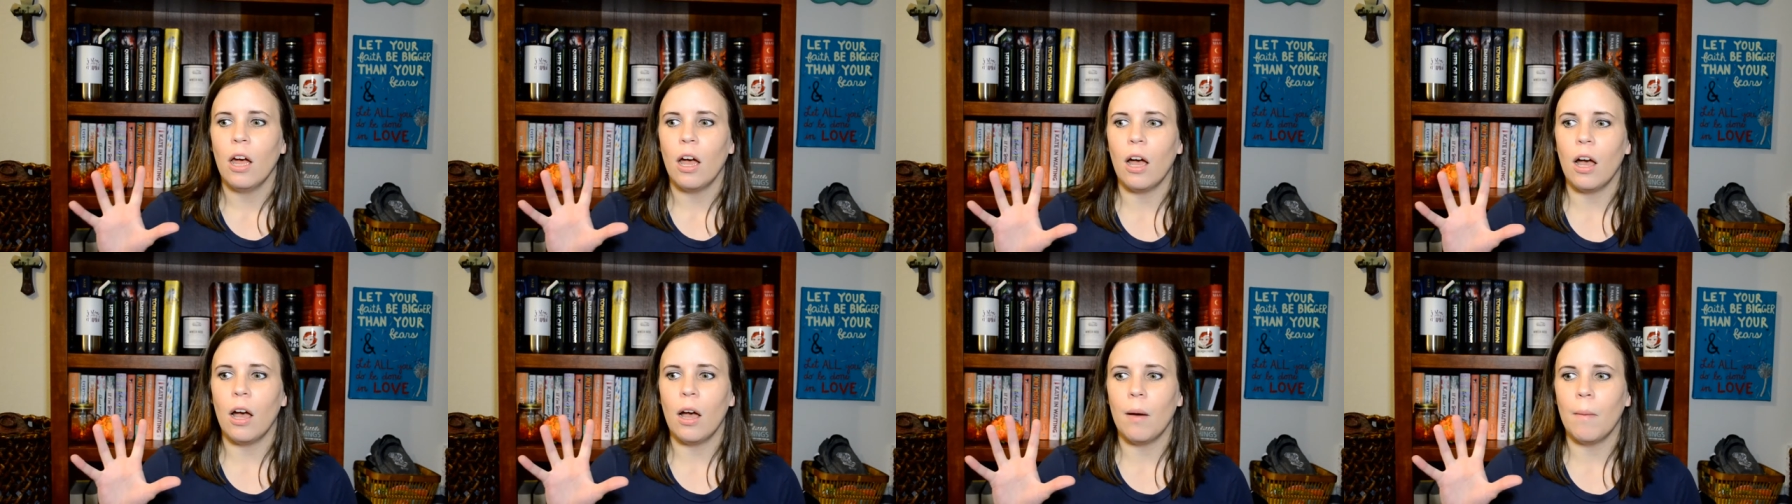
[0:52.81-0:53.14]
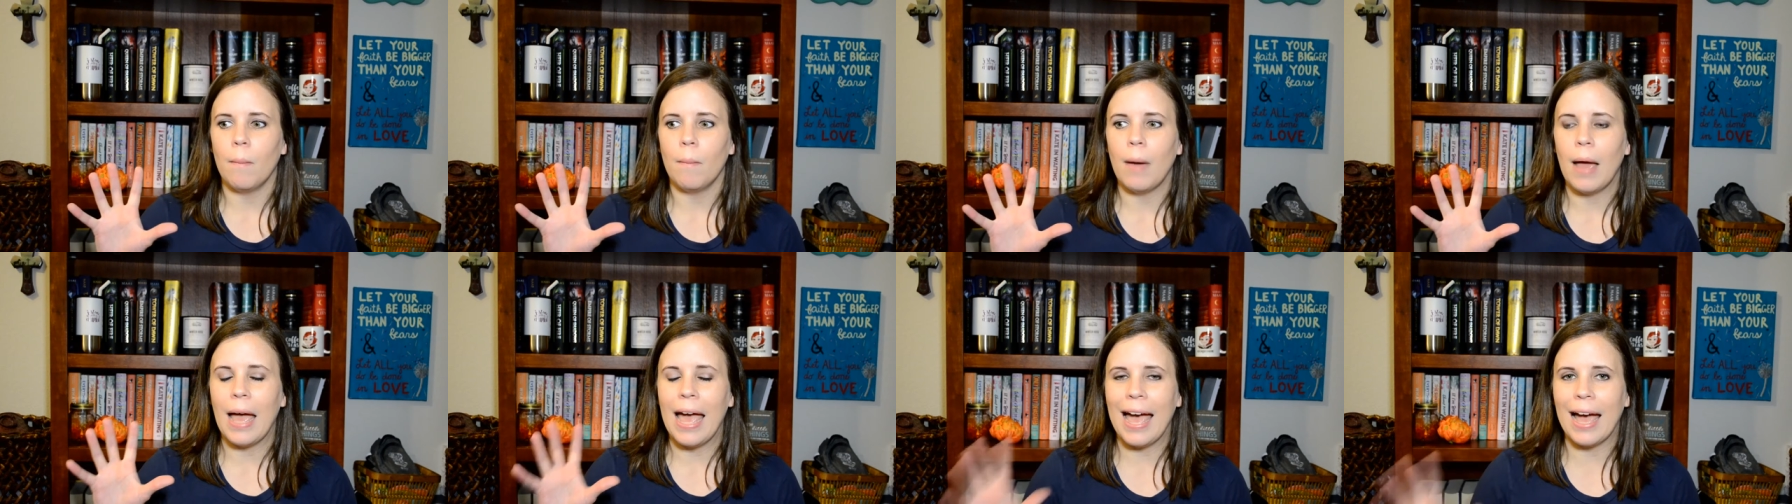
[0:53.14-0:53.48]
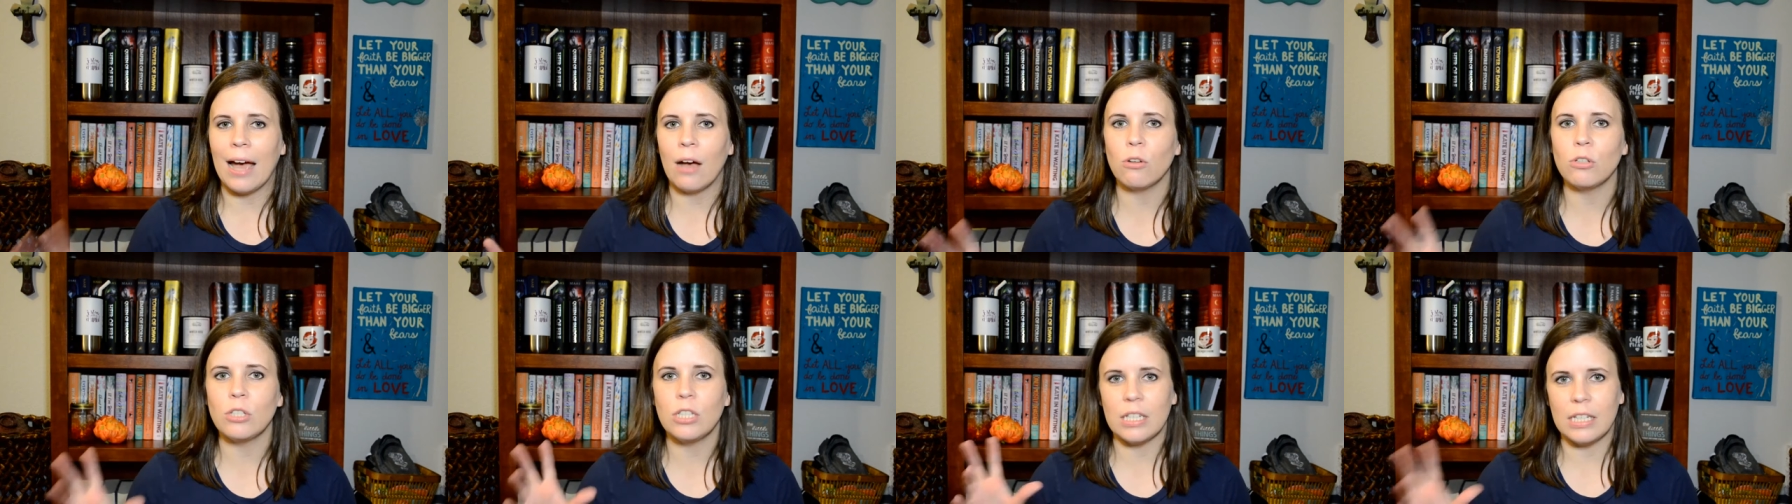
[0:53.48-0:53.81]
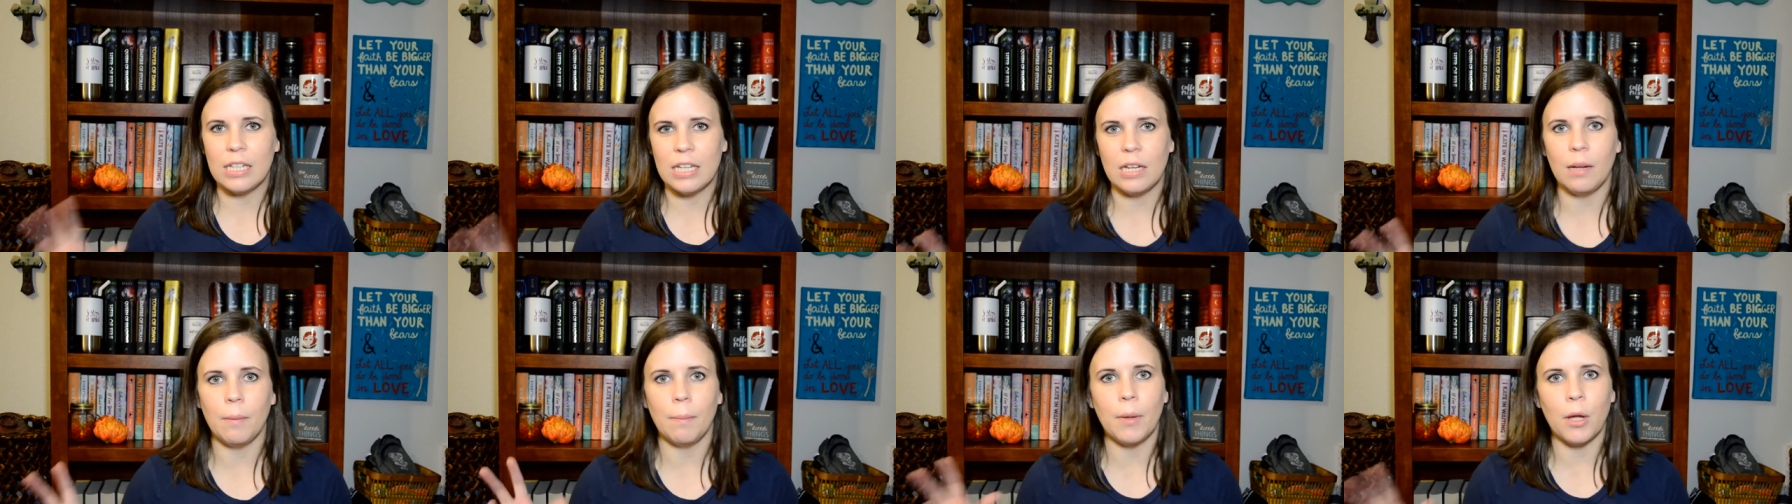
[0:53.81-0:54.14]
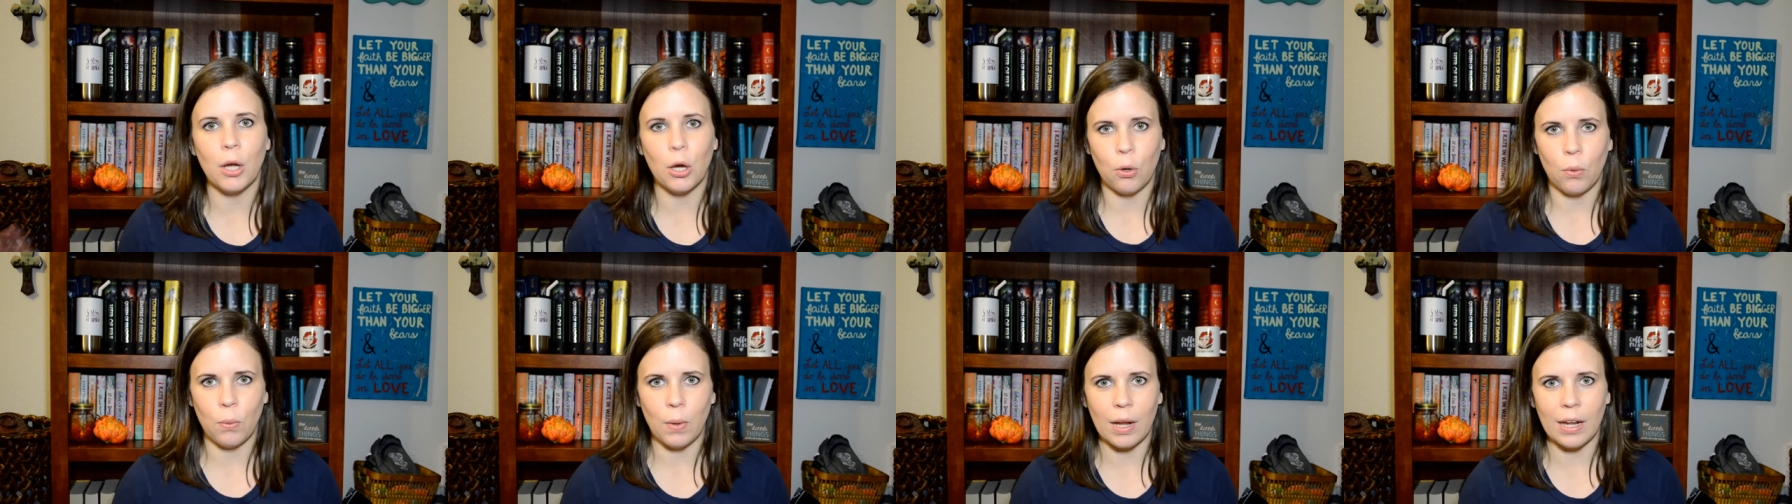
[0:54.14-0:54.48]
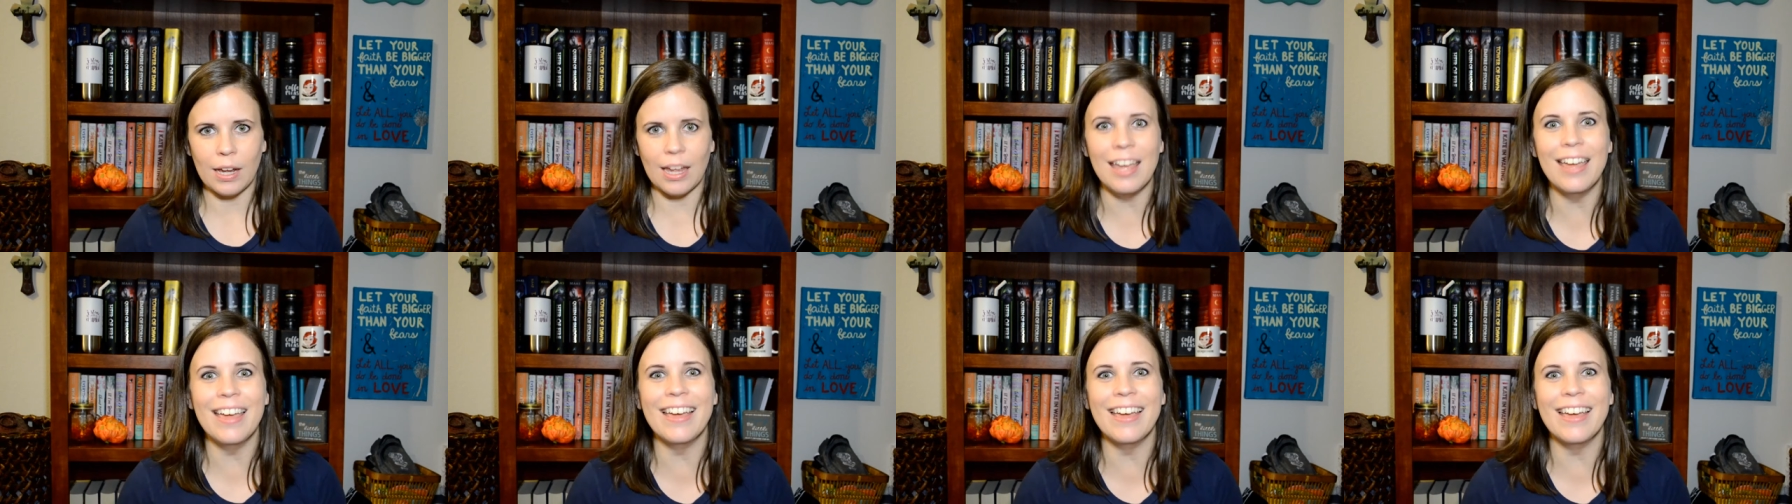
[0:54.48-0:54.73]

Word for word: um, how to keep going